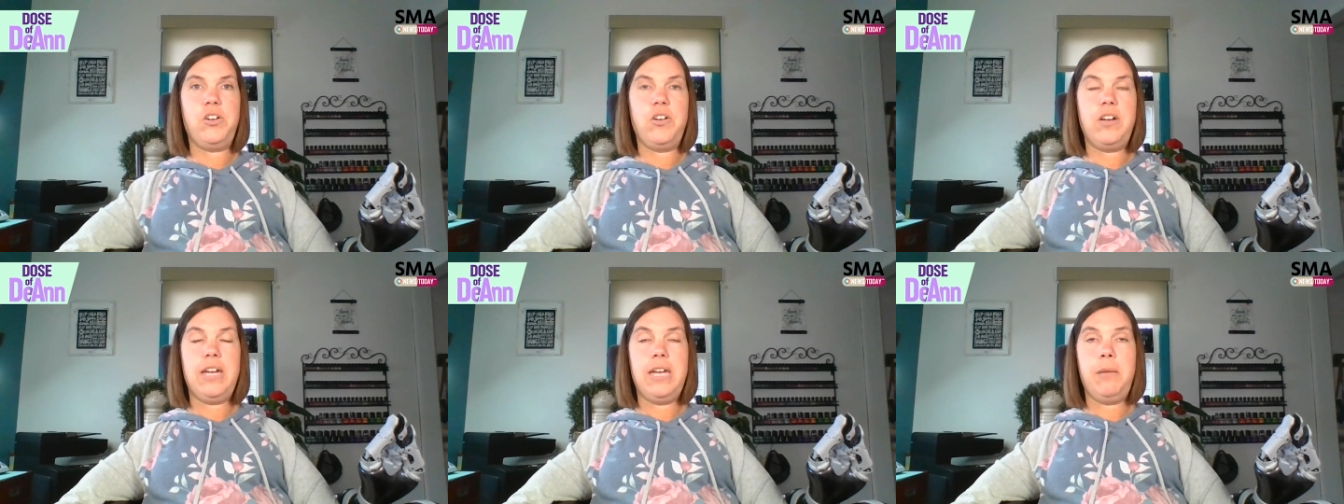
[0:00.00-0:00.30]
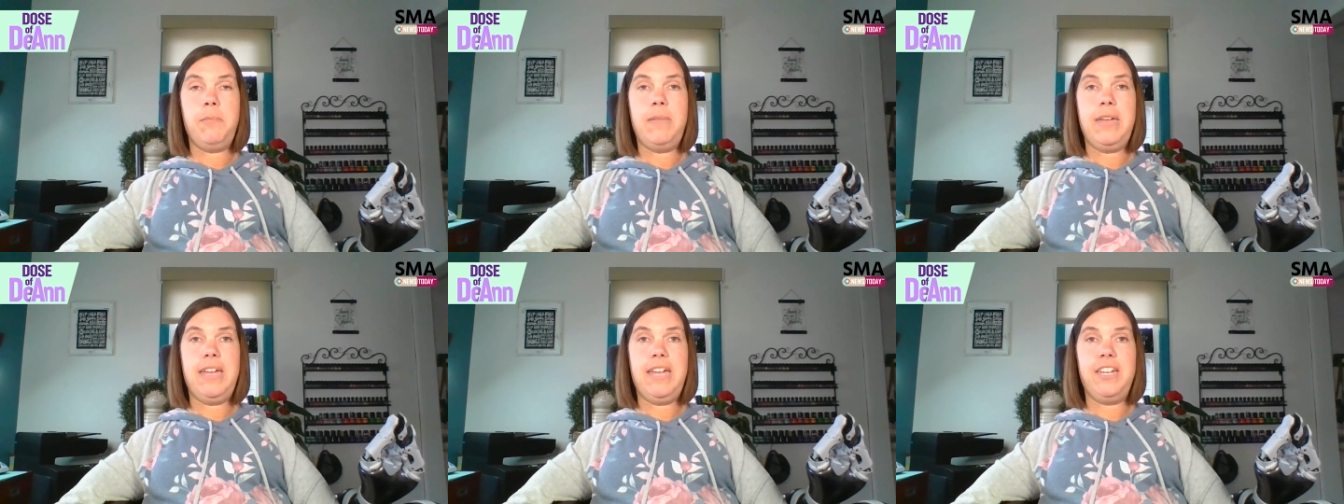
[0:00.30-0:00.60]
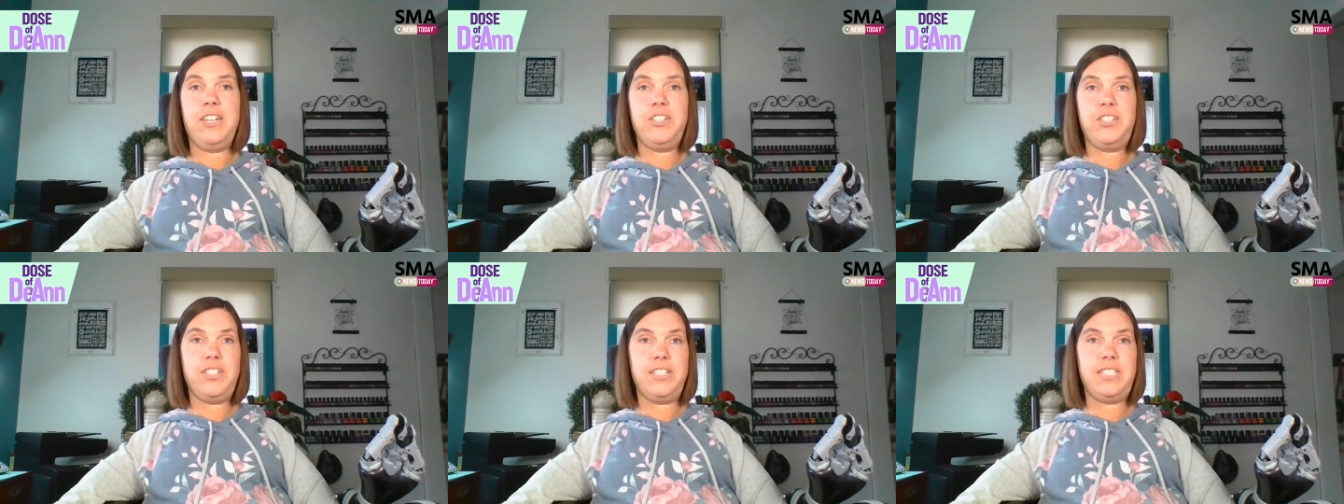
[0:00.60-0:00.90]
I'm
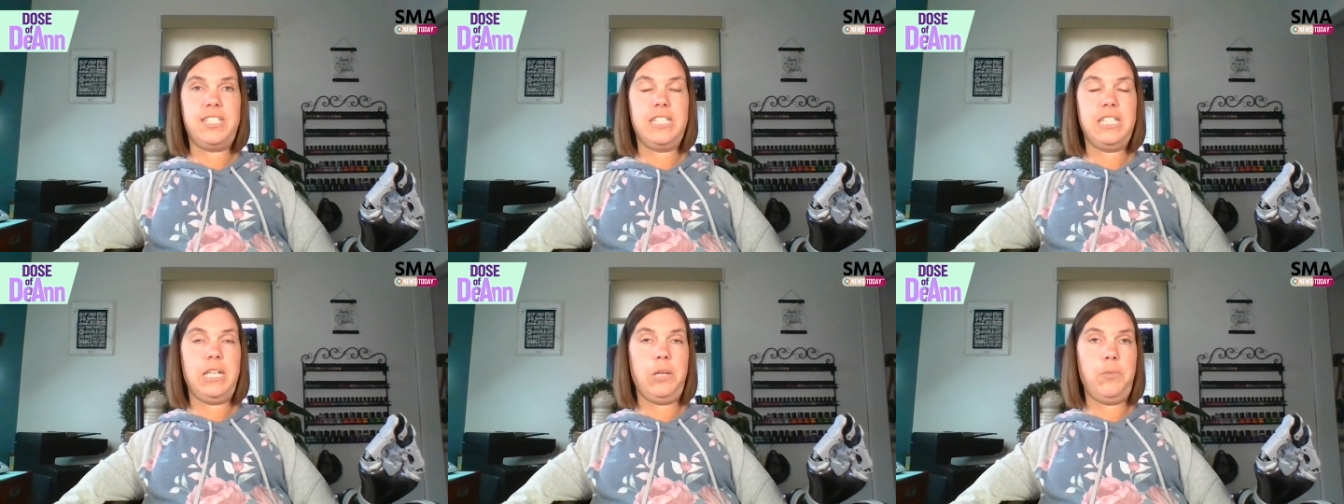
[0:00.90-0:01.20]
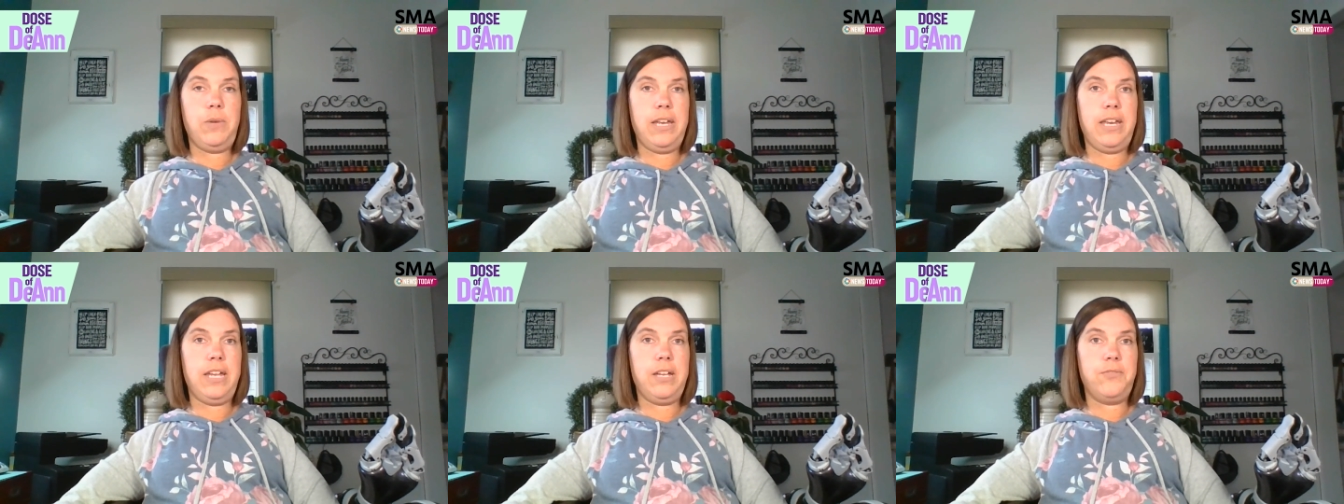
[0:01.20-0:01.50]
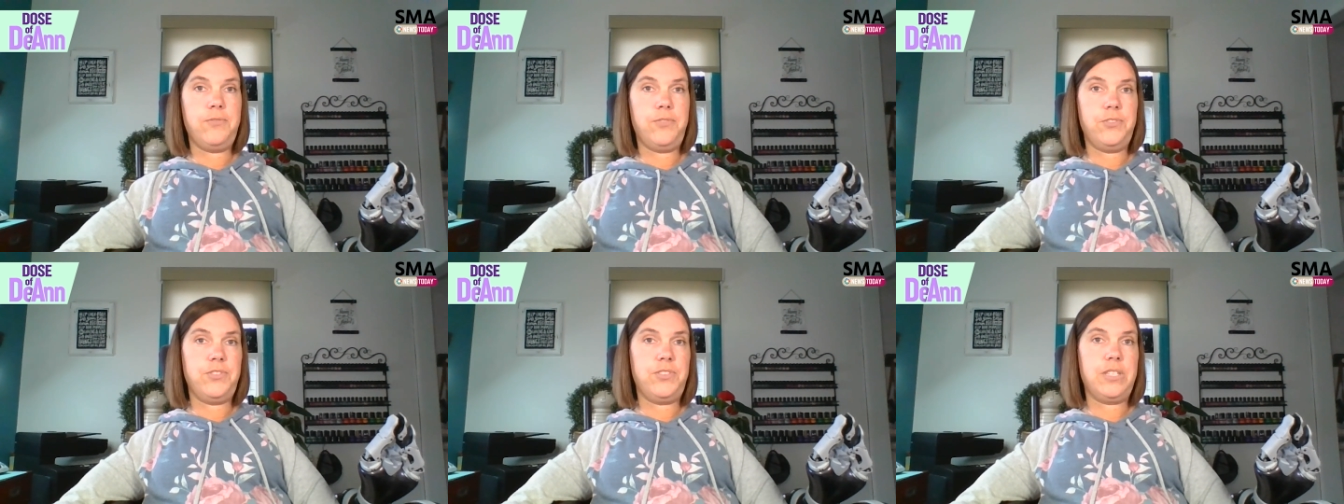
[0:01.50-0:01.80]
anxiously
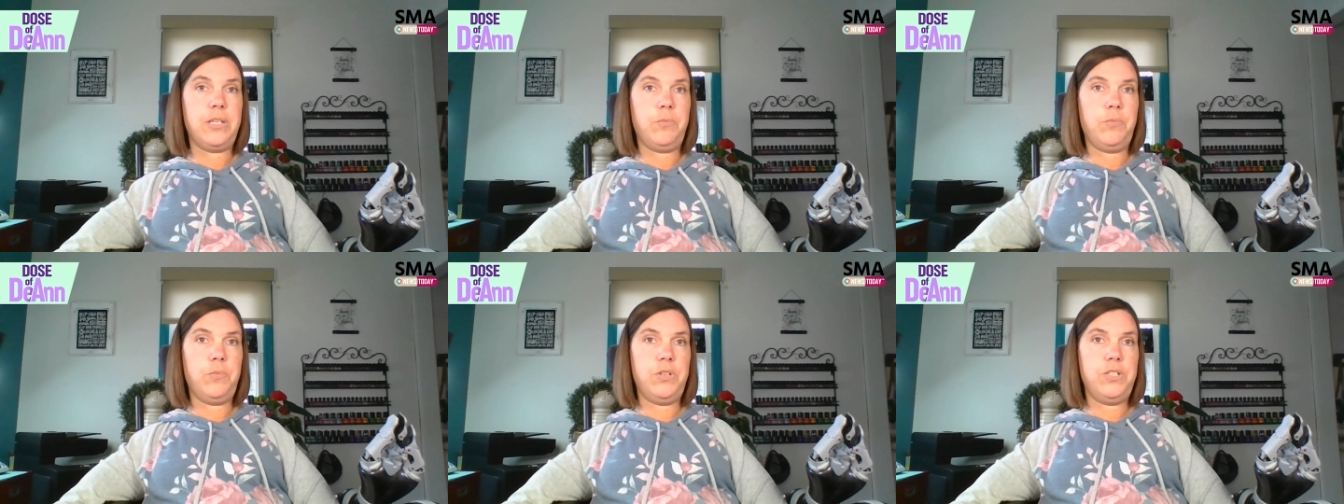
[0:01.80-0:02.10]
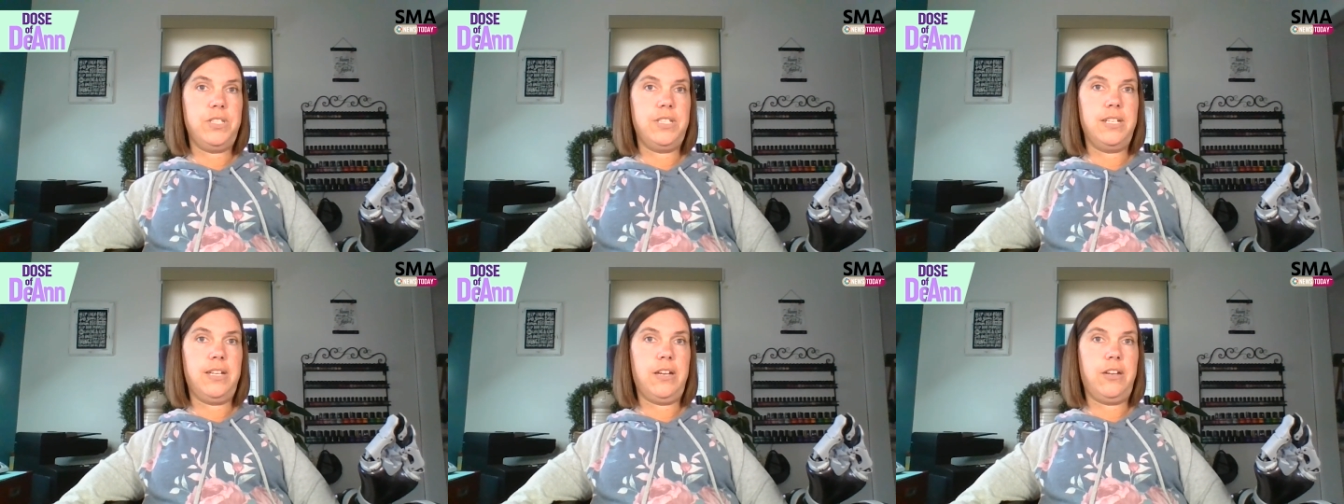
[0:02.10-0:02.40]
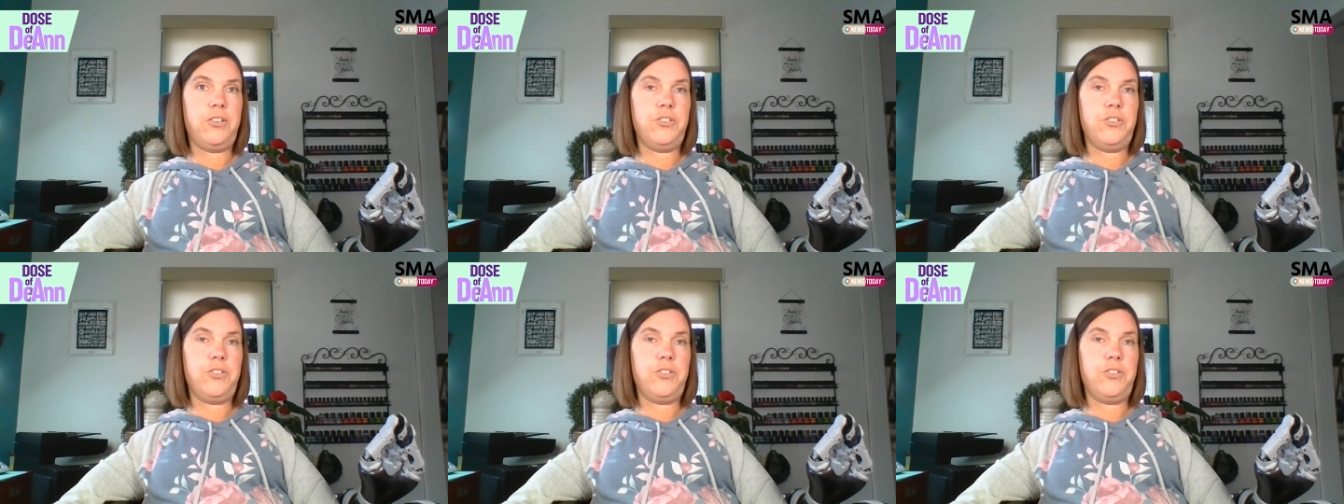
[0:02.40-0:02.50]
waiting for someone to